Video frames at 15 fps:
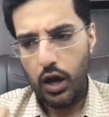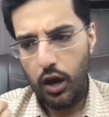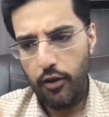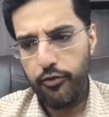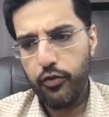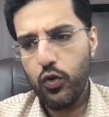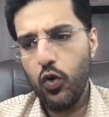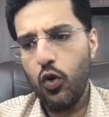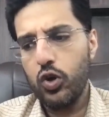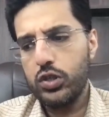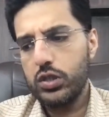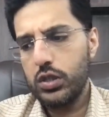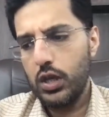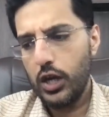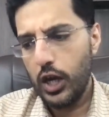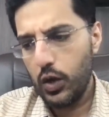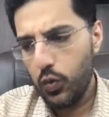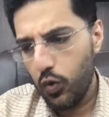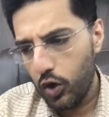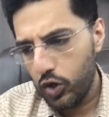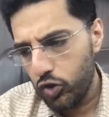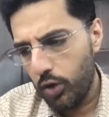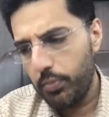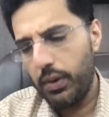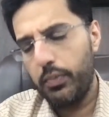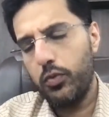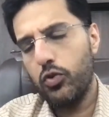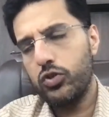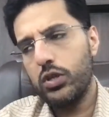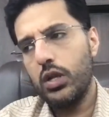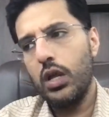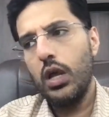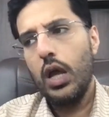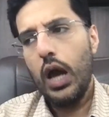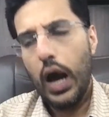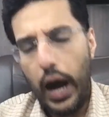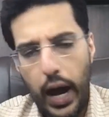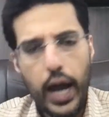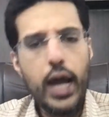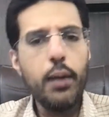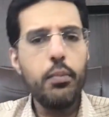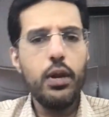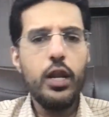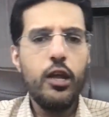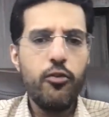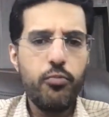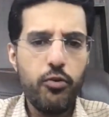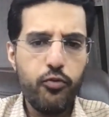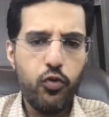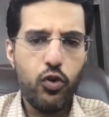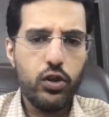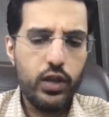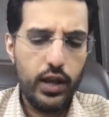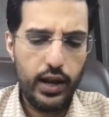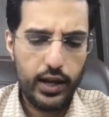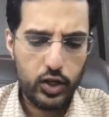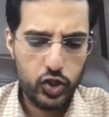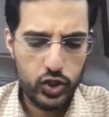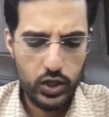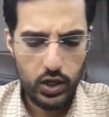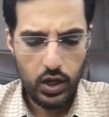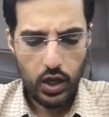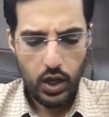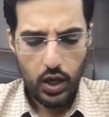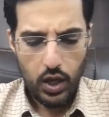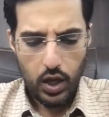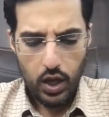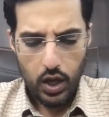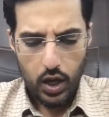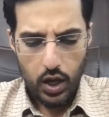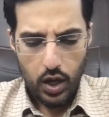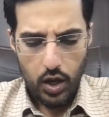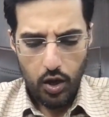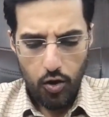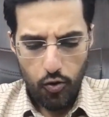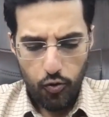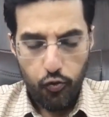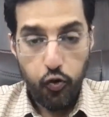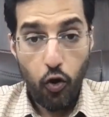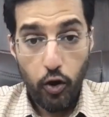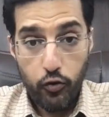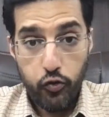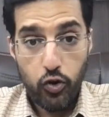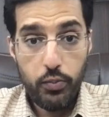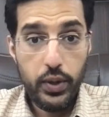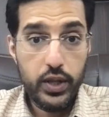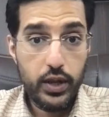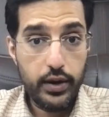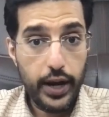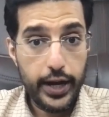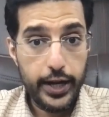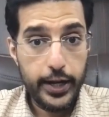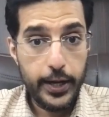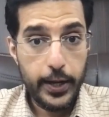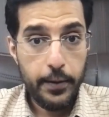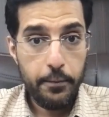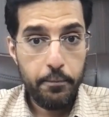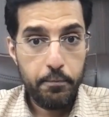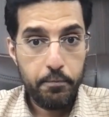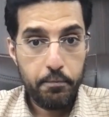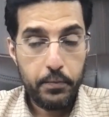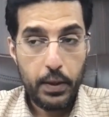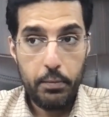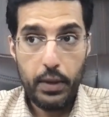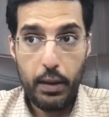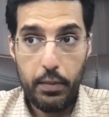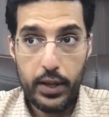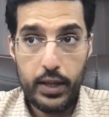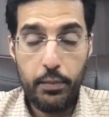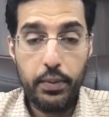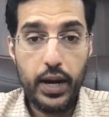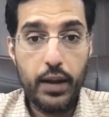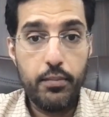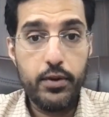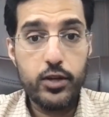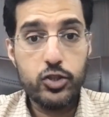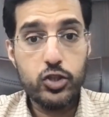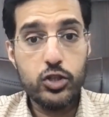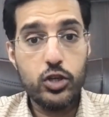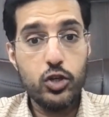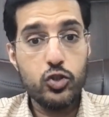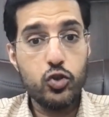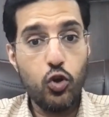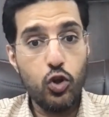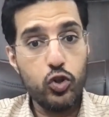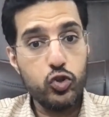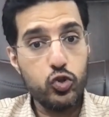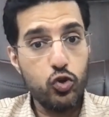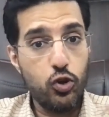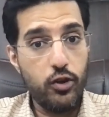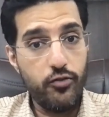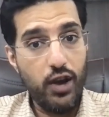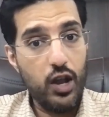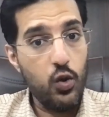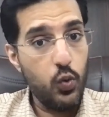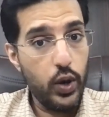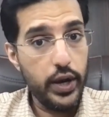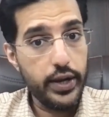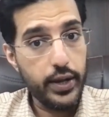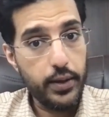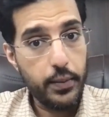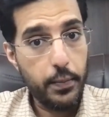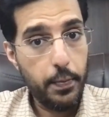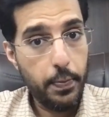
of course, it was on proposal. I believe before the election, what would be the right day? Maybe the Prime Minister is also evaluating,